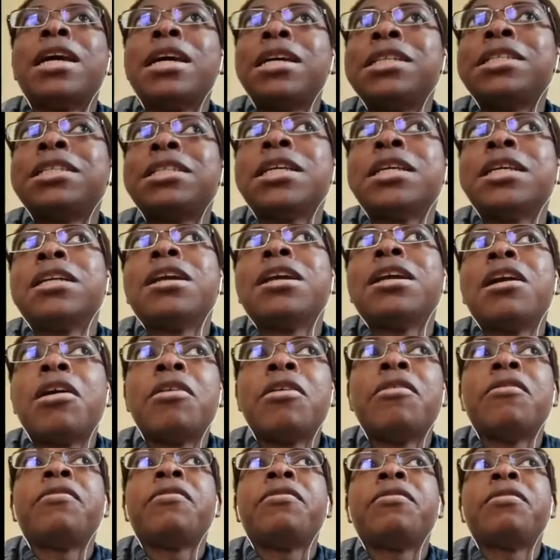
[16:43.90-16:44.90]

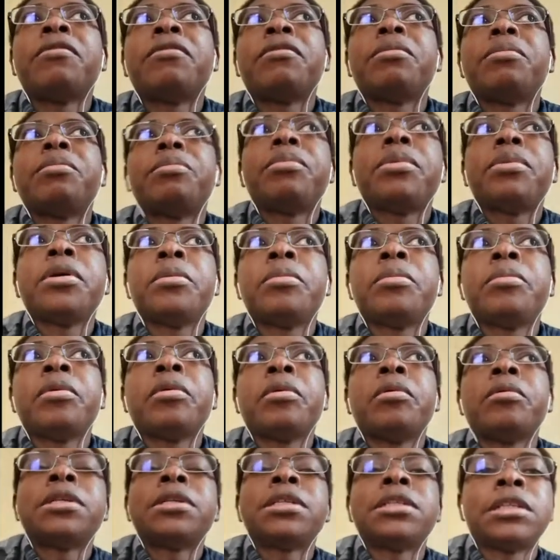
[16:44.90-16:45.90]
reduction of
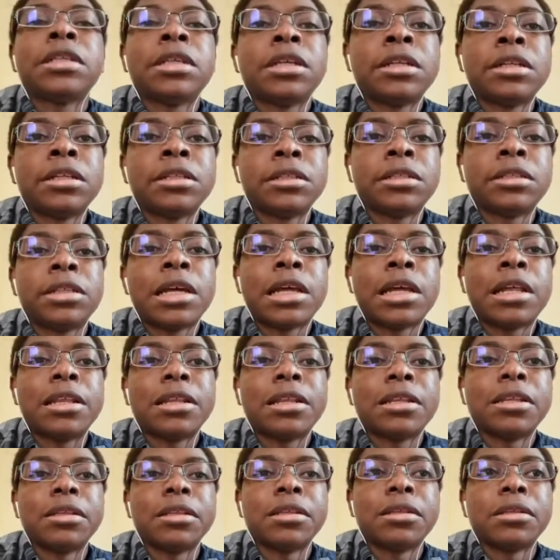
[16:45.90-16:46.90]
people with
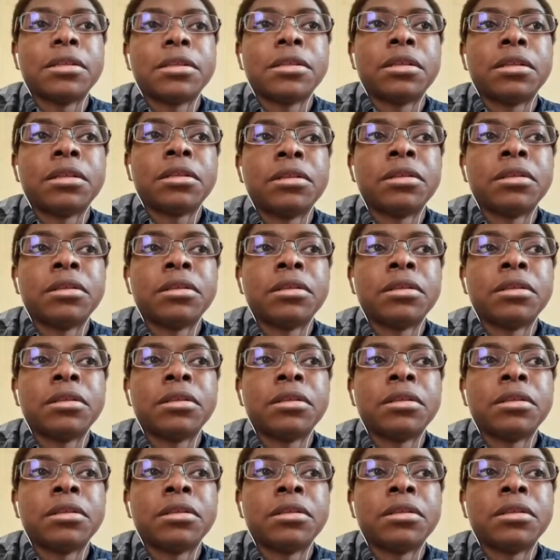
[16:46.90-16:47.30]
sickle cell.